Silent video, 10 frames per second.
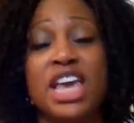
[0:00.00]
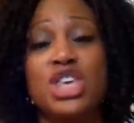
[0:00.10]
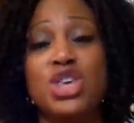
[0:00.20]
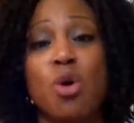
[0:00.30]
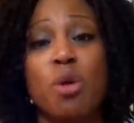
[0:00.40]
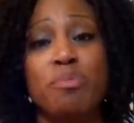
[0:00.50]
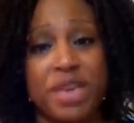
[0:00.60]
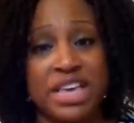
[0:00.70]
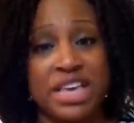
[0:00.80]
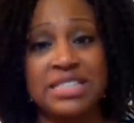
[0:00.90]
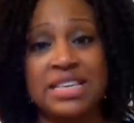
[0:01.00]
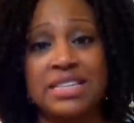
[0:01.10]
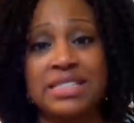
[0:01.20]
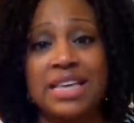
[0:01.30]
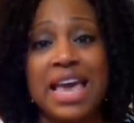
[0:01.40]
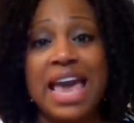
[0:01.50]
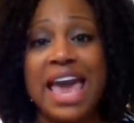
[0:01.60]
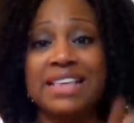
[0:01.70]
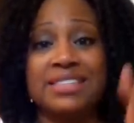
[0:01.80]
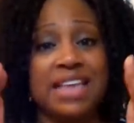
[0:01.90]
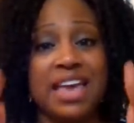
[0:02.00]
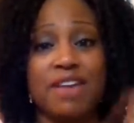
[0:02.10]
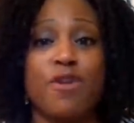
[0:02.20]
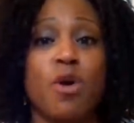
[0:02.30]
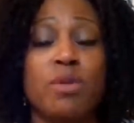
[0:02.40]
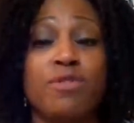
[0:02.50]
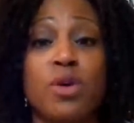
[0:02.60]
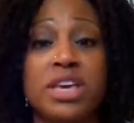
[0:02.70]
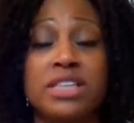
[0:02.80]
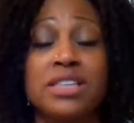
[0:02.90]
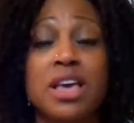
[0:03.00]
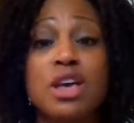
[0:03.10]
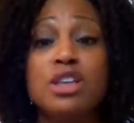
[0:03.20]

in your business and staying forward focused.